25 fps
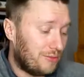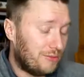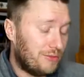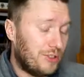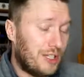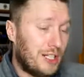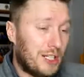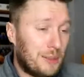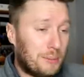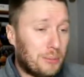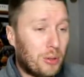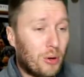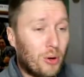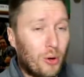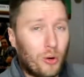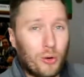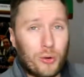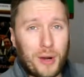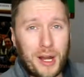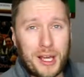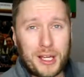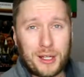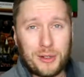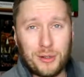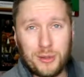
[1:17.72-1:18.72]
really
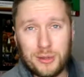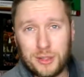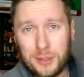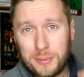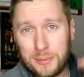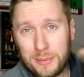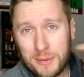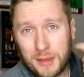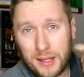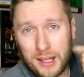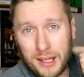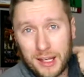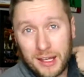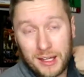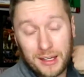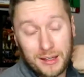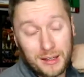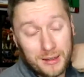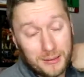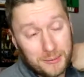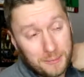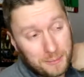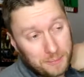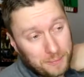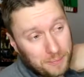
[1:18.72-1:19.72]
poor record up
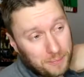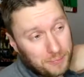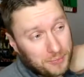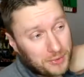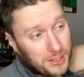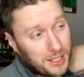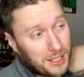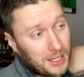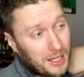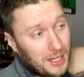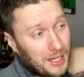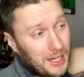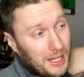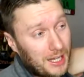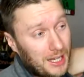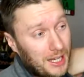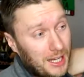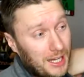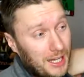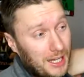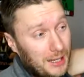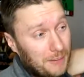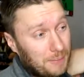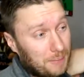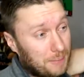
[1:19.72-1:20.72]
there.
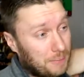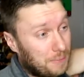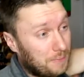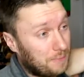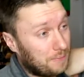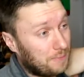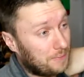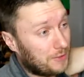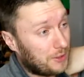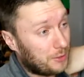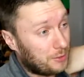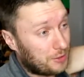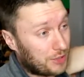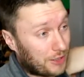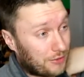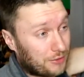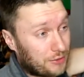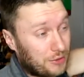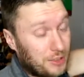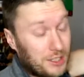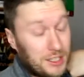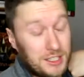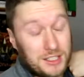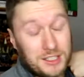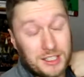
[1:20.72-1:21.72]
It was
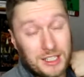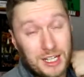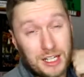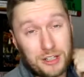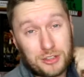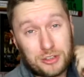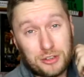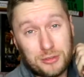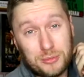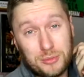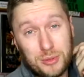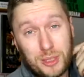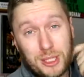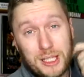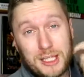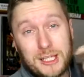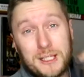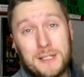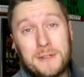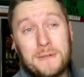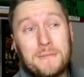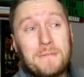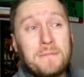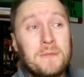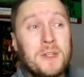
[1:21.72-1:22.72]
after an international
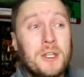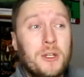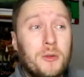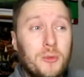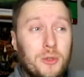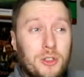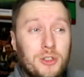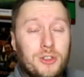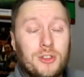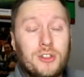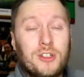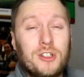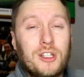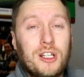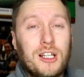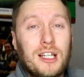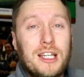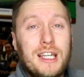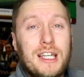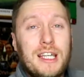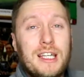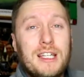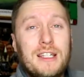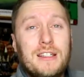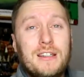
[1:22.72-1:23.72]
break. We took the
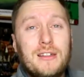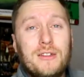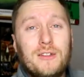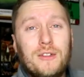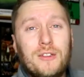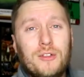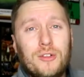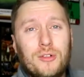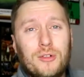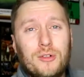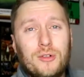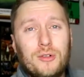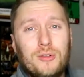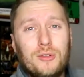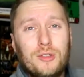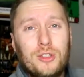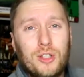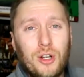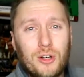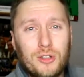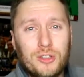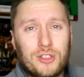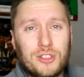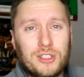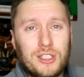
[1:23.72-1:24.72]
lead through
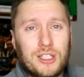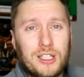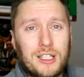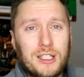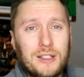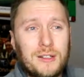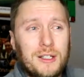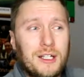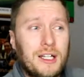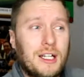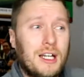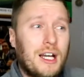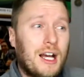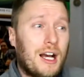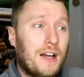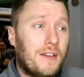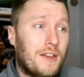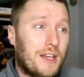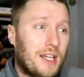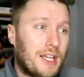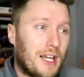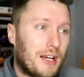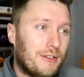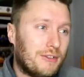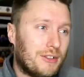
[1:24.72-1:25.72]
Costa,
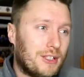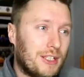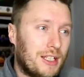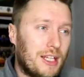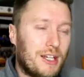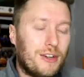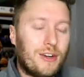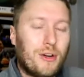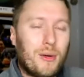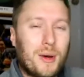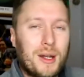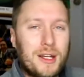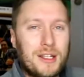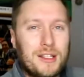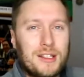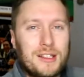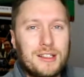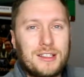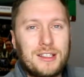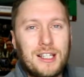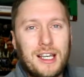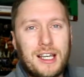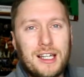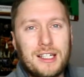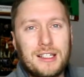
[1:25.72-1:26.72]
and then Cavaliero added
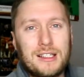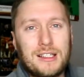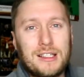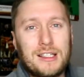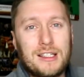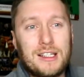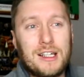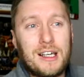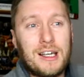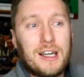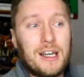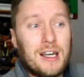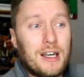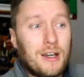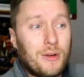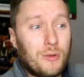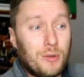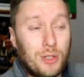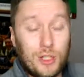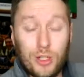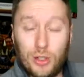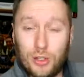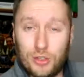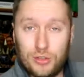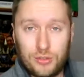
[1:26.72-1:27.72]
a second.
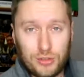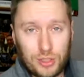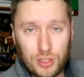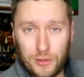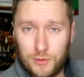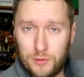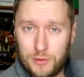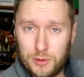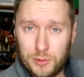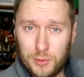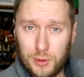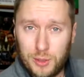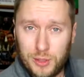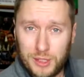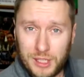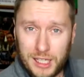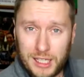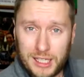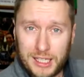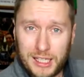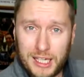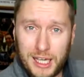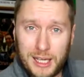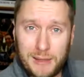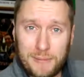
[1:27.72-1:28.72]
We looked comfortable in
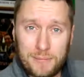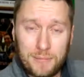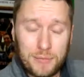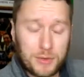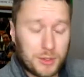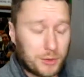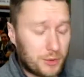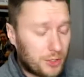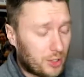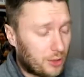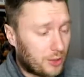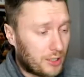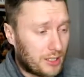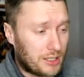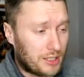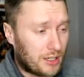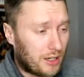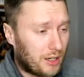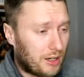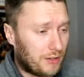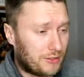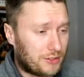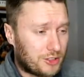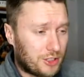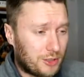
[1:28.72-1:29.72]
that game, going
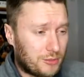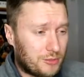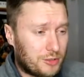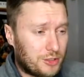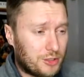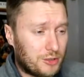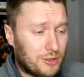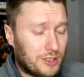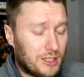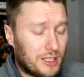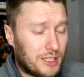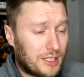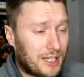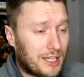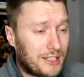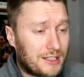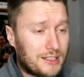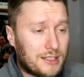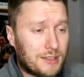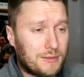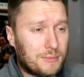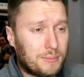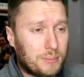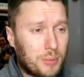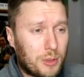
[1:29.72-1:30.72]
in half-time 2-0
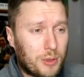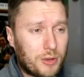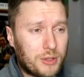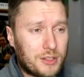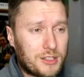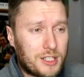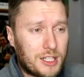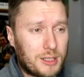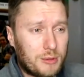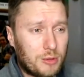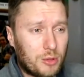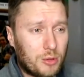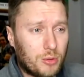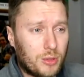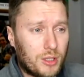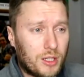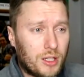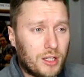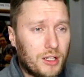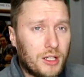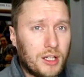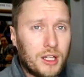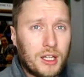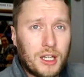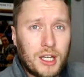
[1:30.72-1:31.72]
against the Borough team, who
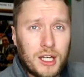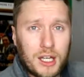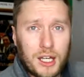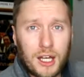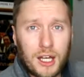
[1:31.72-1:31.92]
were